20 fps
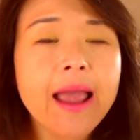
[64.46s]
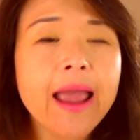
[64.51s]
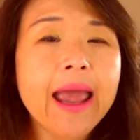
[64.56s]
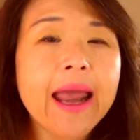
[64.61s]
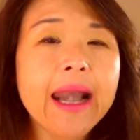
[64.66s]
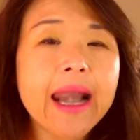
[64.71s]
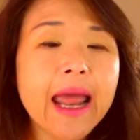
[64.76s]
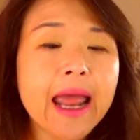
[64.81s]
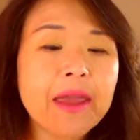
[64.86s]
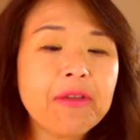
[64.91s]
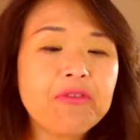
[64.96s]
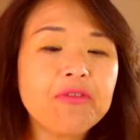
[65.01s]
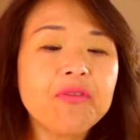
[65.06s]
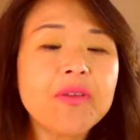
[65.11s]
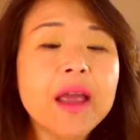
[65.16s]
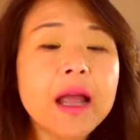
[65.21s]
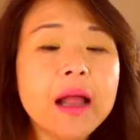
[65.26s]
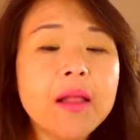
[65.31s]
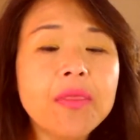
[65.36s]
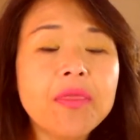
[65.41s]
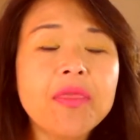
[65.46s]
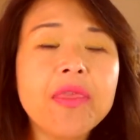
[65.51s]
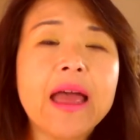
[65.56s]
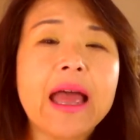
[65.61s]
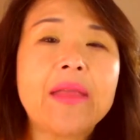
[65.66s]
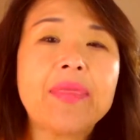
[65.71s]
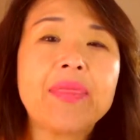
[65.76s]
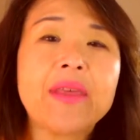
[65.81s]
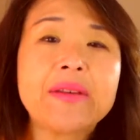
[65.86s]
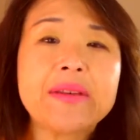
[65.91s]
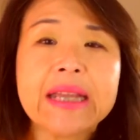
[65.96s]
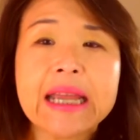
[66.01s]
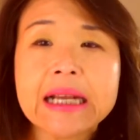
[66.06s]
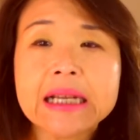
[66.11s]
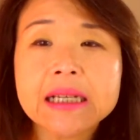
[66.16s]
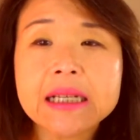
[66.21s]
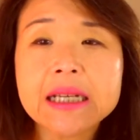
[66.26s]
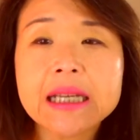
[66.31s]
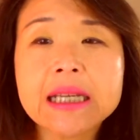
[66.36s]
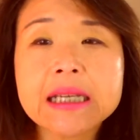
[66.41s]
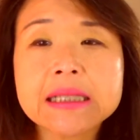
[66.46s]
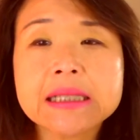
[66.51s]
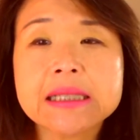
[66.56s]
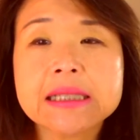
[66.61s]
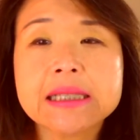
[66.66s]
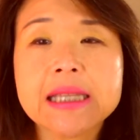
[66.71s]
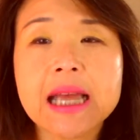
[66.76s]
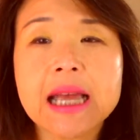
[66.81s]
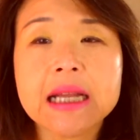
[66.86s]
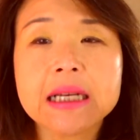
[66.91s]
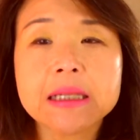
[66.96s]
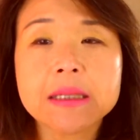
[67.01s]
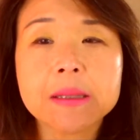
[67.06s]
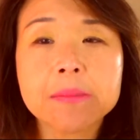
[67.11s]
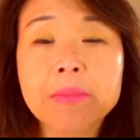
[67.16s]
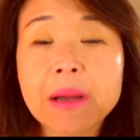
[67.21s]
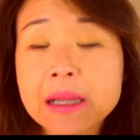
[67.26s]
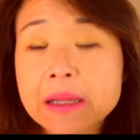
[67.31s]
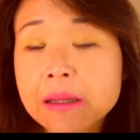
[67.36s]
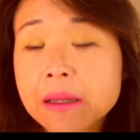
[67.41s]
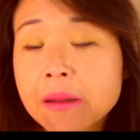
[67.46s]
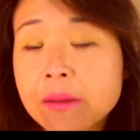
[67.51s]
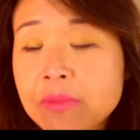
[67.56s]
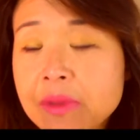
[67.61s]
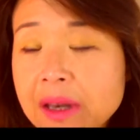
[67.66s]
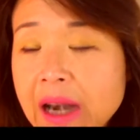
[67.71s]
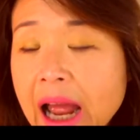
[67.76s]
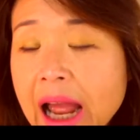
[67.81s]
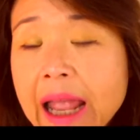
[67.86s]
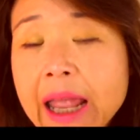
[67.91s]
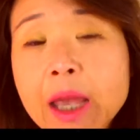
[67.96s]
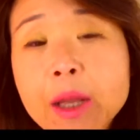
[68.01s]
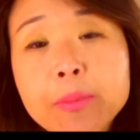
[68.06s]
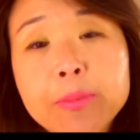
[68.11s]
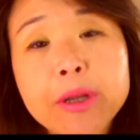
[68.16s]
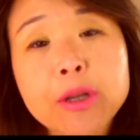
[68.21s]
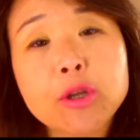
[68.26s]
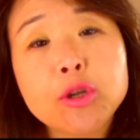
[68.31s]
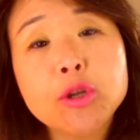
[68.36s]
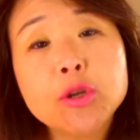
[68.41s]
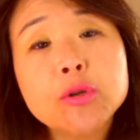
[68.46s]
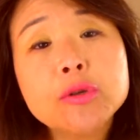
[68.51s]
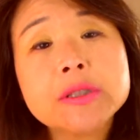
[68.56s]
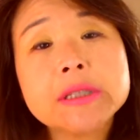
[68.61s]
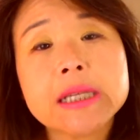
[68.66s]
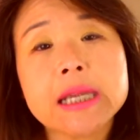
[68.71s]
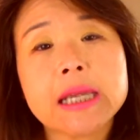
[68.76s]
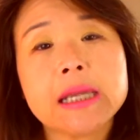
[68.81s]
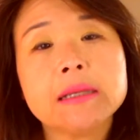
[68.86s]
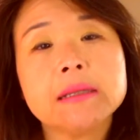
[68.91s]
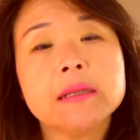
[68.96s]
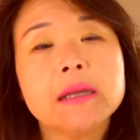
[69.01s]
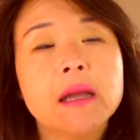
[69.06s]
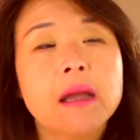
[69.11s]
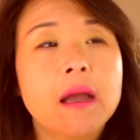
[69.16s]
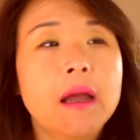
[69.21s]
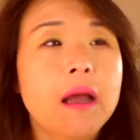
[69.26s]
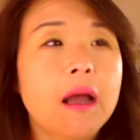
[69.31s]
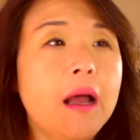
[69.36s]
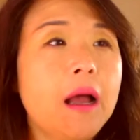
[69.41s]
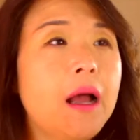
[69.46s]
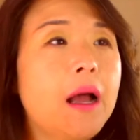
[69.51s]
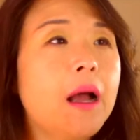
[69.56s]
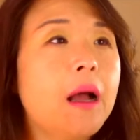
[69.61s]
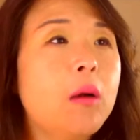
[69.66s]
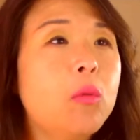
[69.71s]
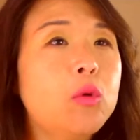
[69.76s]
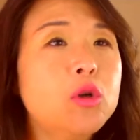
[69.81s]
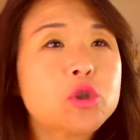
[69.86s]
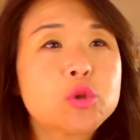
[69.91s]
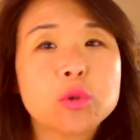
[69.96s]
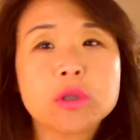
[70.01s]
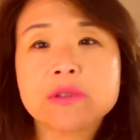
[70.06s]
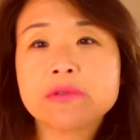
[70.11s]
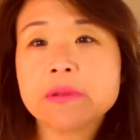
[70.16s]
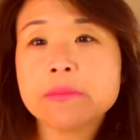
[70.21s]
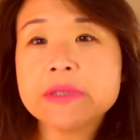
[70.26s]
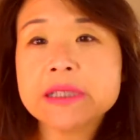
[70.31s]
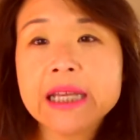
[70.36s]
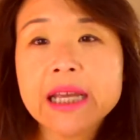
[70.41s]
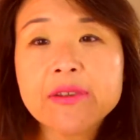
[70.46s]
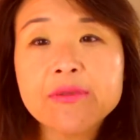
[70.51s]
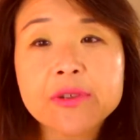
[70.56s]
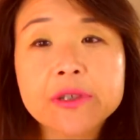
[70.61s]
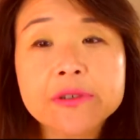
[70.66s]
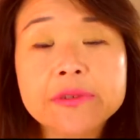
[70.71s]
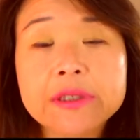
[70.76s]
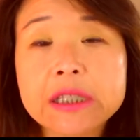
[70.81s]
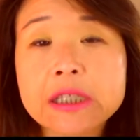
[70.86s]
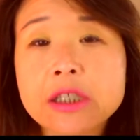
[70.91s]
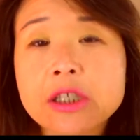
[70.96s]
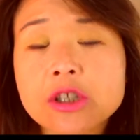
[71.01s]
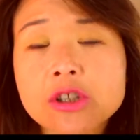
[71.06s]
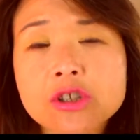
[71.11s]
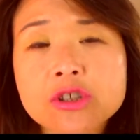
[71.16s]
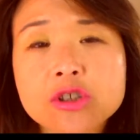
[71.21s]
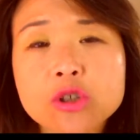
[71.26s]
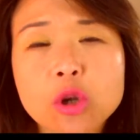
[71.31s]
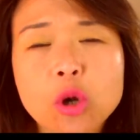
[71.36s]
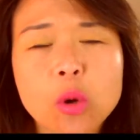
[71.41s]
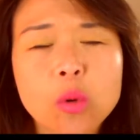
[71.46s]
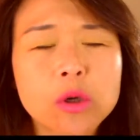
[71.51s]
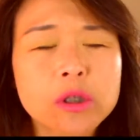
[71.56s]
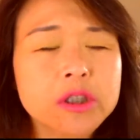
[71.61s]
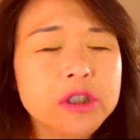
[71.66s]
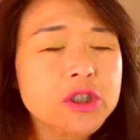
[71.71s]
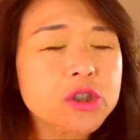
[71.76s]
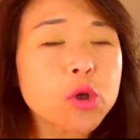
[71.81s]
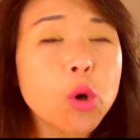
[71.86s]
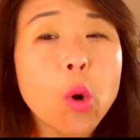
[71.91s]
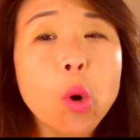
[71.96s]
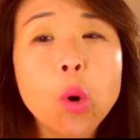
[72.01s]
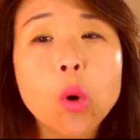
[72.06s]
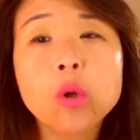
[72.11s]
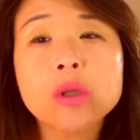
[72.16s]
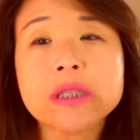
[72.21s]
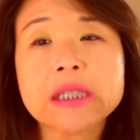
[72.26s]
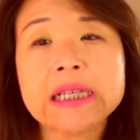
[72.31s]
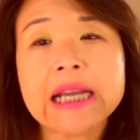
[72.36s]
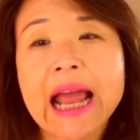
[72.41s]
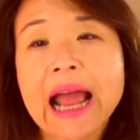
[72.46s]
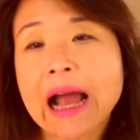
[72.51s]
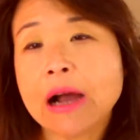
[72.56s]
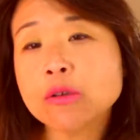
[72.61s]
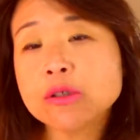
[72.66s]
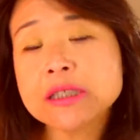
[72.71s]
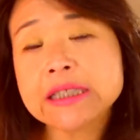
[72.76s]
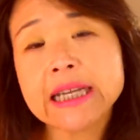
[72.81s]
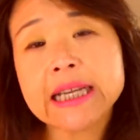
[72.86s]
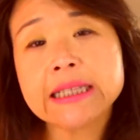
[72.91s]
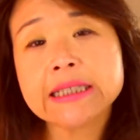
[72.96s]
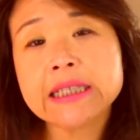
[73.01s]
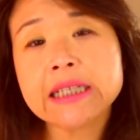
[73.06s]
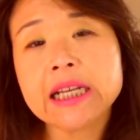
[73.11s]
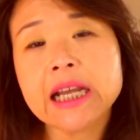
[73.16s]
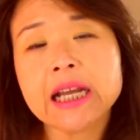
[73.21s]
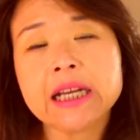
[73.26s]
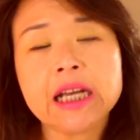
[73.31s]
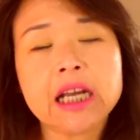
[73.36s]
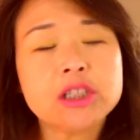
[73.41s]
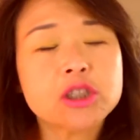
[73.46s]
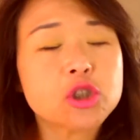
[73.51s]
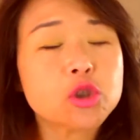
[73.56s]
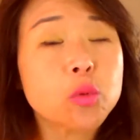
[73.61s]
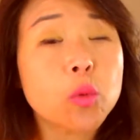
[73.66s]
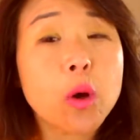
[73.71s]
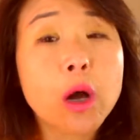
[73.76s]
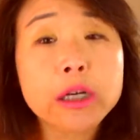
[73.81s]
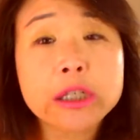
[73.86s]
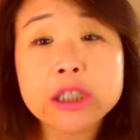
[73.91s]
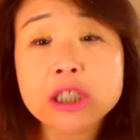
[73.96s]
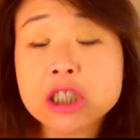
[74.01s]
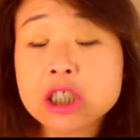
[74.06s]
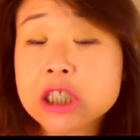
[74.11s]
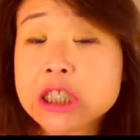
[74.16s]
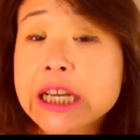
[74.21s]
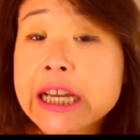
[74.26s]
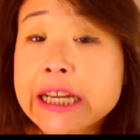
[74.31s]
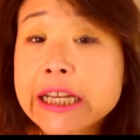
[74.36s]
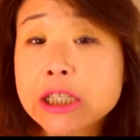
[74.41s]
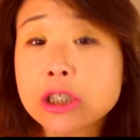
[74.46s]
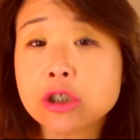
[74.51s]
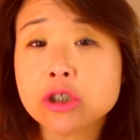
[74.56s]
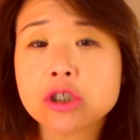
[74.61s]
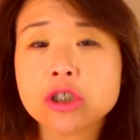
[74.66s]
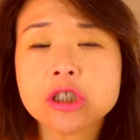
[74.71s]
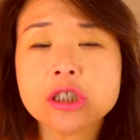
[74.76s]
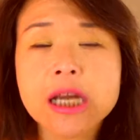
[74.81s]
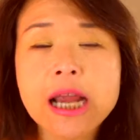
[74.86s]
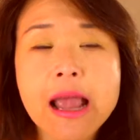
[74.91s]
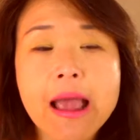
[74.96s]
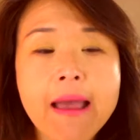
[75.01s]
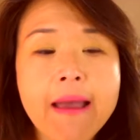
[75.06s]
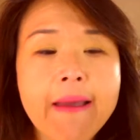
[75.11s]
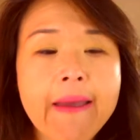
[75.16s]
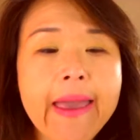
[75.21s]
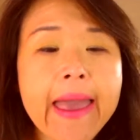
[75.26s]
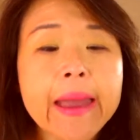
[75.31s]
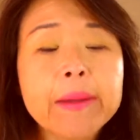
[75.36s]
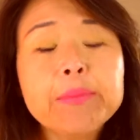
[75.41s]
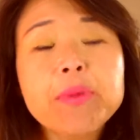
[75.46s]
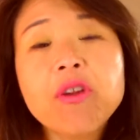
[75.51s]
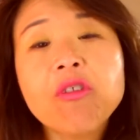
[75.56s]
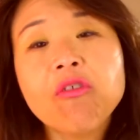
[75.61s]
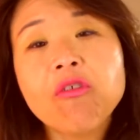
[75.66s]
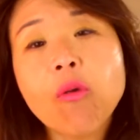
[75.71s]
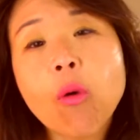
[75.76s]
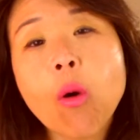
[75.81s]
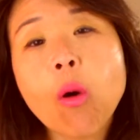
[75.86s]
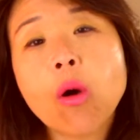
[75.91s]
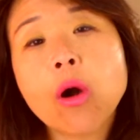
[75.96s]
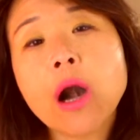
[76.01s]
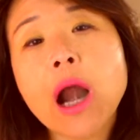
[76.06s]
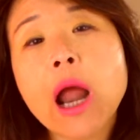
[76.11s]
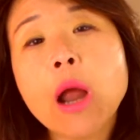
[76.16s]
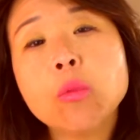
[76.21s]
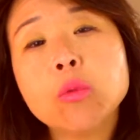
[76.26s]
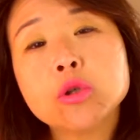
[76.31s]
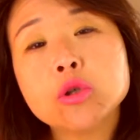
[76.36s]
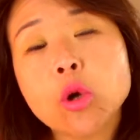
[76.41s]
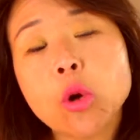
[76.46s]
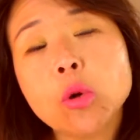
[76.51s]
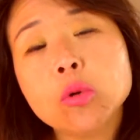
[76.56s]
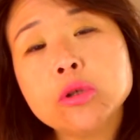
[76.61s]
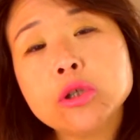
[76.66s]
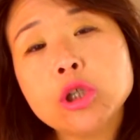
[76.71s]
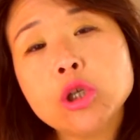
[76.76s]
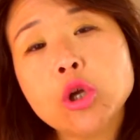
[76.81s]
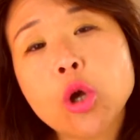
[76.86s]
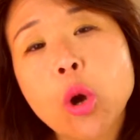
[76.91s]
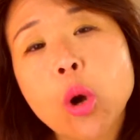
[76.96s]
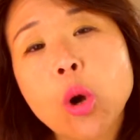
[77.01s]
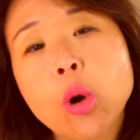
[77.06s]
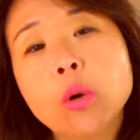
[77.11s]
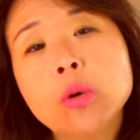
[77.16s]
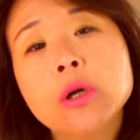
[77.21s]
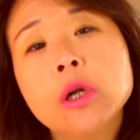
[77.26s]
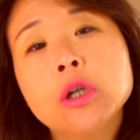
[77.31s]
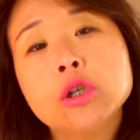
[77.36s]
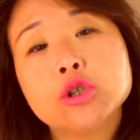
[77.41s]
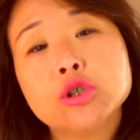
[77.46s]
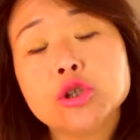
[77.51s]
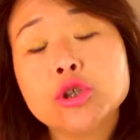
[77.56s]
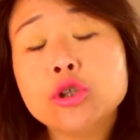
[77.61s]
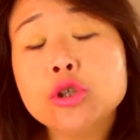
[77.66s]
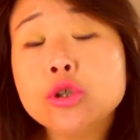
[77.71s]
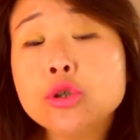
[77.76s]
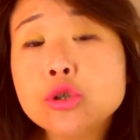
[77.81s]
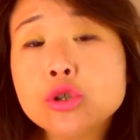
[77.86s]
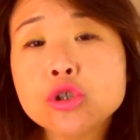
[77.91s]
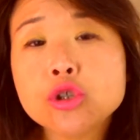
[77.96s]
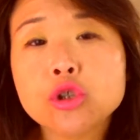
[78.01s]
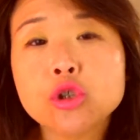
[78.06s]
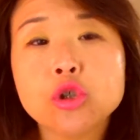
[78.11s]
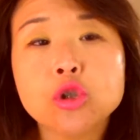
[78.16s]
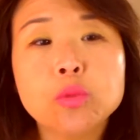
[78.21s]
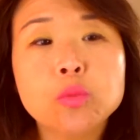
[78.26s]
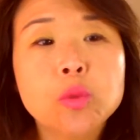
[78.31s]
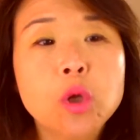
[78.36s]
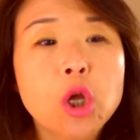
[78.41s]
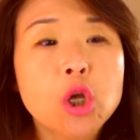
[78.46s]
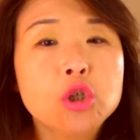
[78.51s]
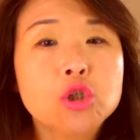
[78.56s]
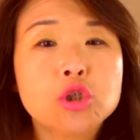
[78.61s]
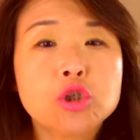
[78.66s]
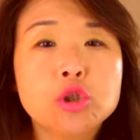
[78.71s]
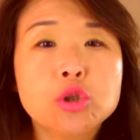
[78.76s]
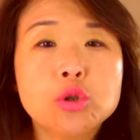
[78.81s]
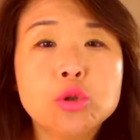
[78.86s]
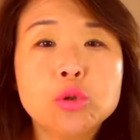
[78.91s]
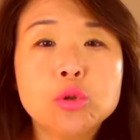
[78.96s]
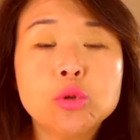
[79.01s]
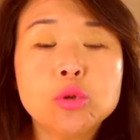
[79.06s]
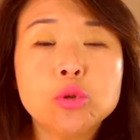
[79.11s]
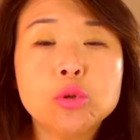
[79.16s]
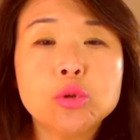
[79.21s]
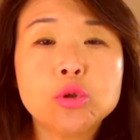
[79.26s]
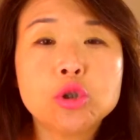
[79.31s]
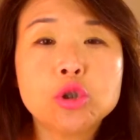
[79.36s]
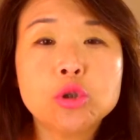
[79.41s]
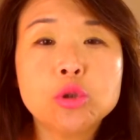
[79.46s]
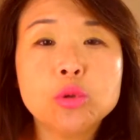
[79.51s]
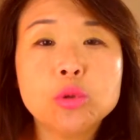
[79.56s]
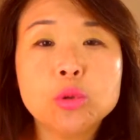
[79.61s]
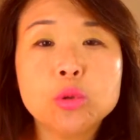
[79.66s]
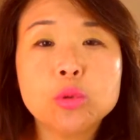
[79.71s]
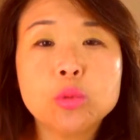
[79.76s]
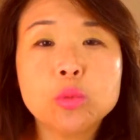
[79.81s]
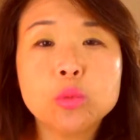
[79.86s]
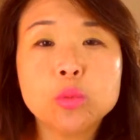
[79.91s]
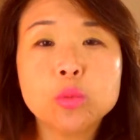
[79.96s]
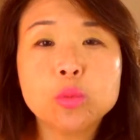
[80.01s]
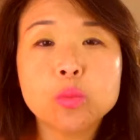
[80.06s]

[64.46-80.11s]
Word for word: and I felt that the techniques that my, that I had been using, uh, which was from 10, 15 years ago, were just old and outdated, and I just wanted to change. And before, I would only go to YouTube to to